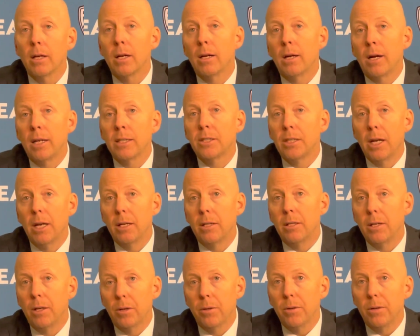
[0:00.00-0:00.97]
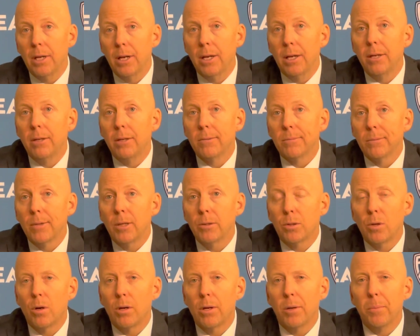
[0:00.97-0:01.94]
I said it the other day. I was
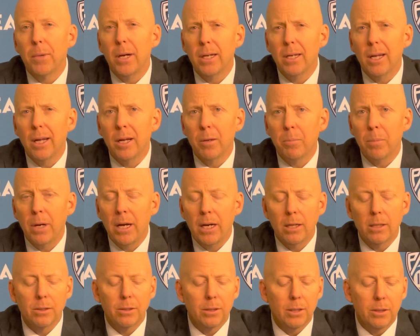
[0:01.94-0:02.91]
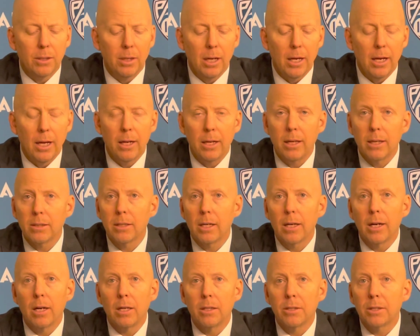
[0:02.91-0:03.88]
talking to my dad back in Cincinnati. So I
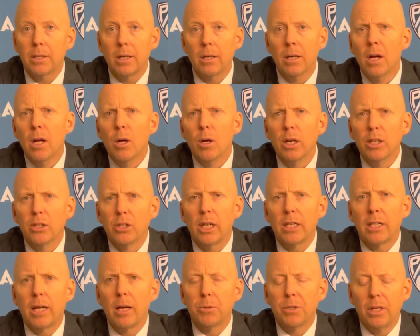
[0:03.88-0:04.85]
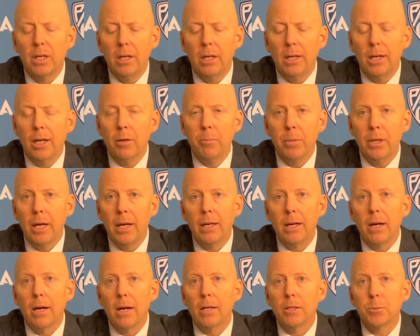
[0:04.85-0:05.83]
got to skip. As I kept seeing the NBA
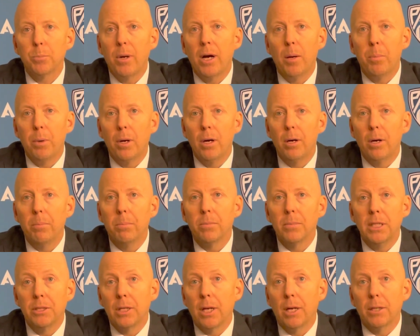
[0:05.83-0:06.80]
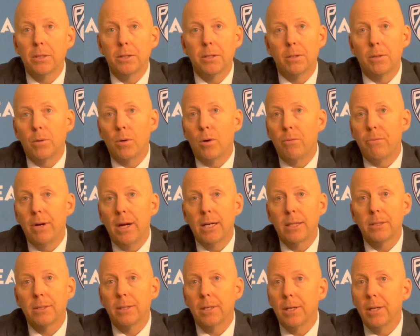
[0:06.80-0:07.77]
guys pop up, these guys that are all
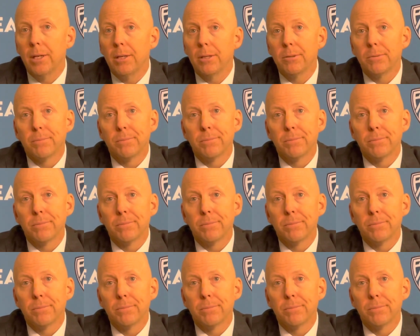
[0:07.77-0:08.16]
vaccinated,